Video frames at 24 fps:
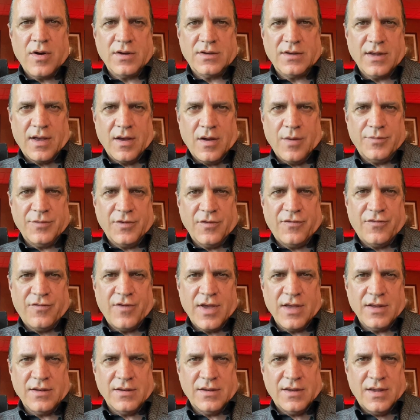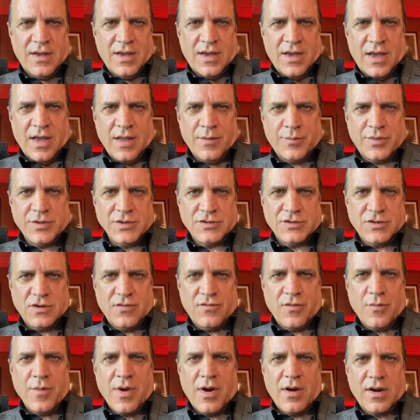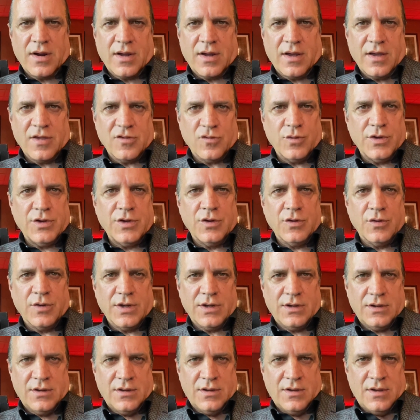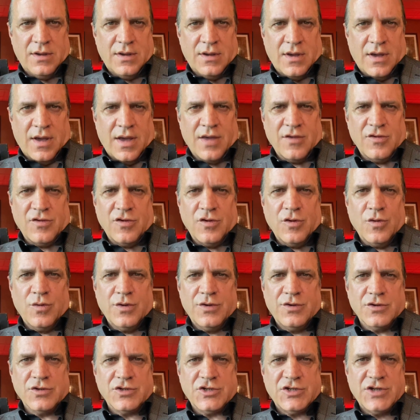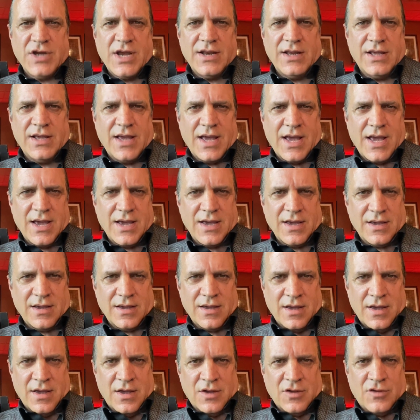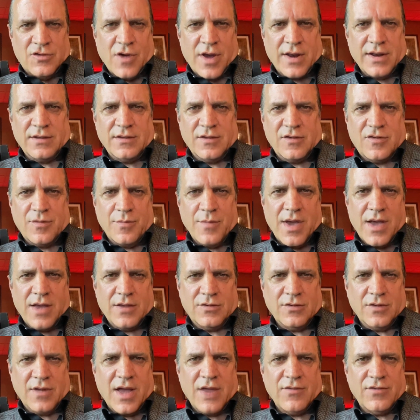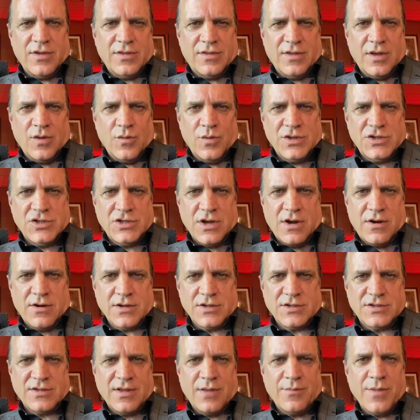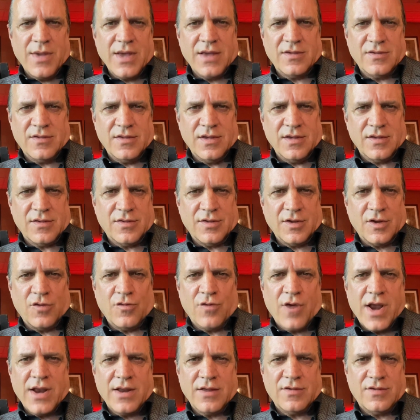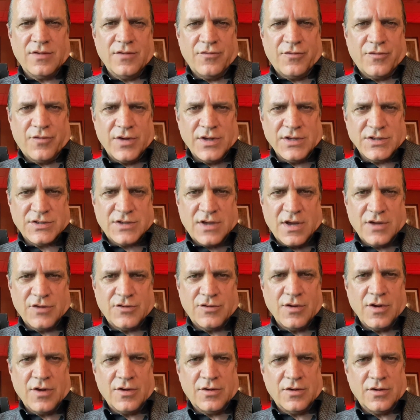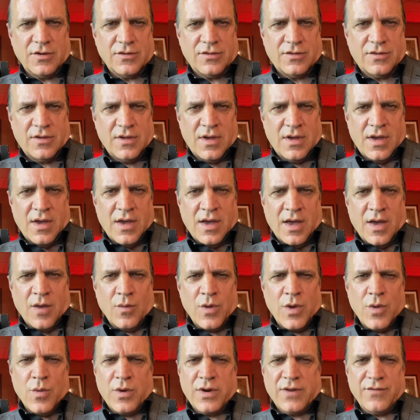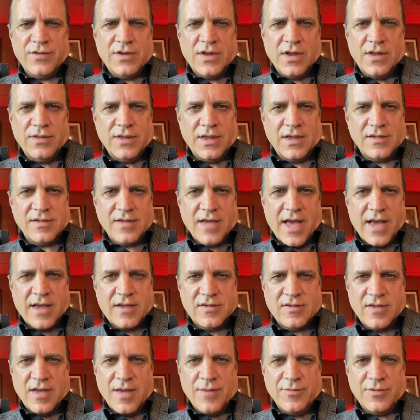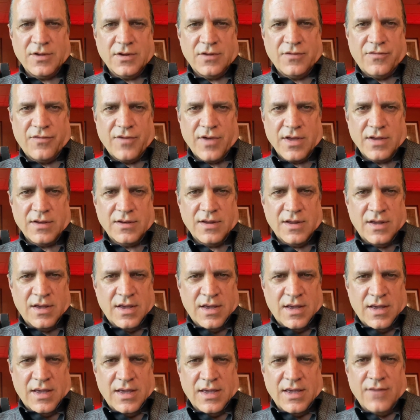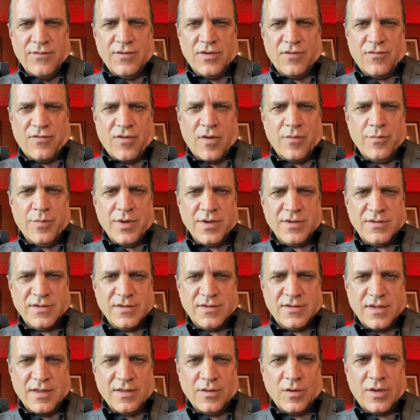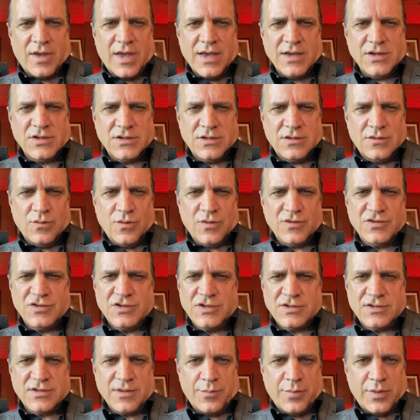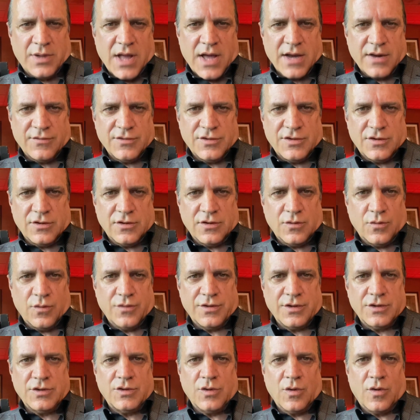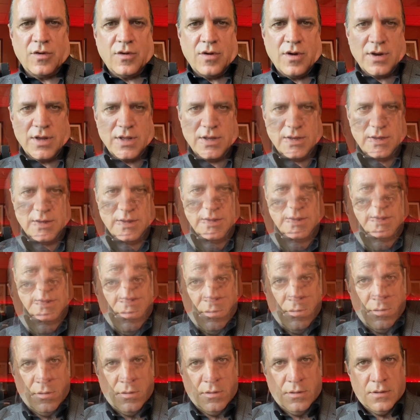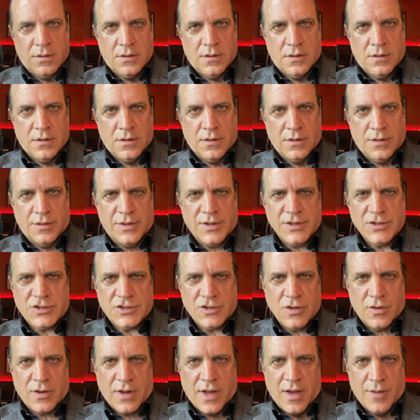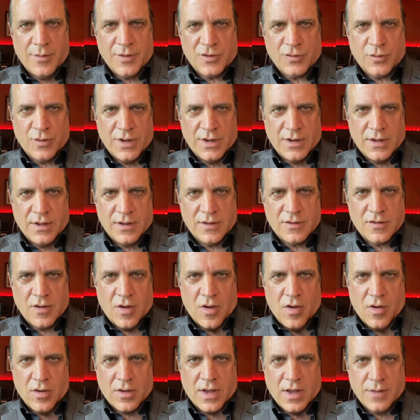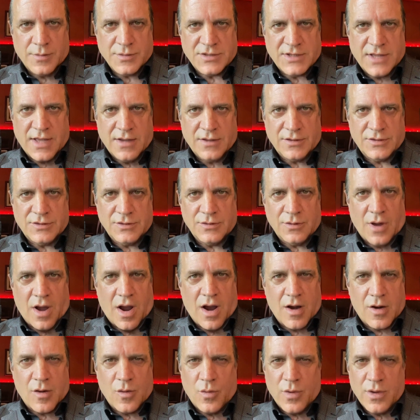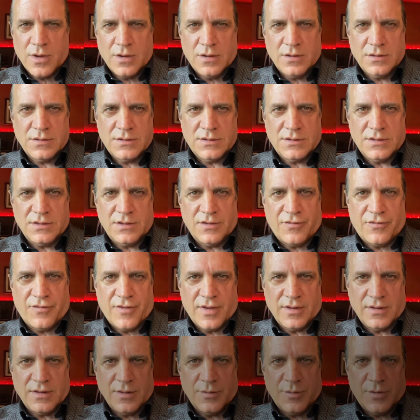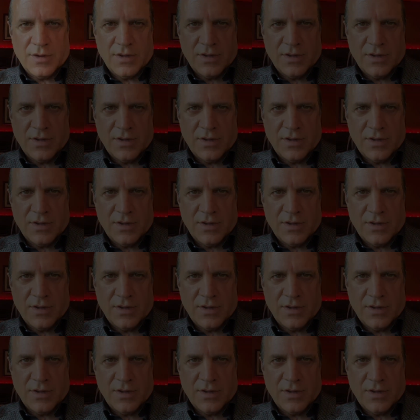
to help defend and preserve America as we knew it. As you and your shady gang try to dismantle everything we cherish that makes this the greatest and freest country on earth, and we would have done the exact same to defend, even if our business and location was just a plot of dirt with a door on it. This showdown between us all comes down to our will to defend liberty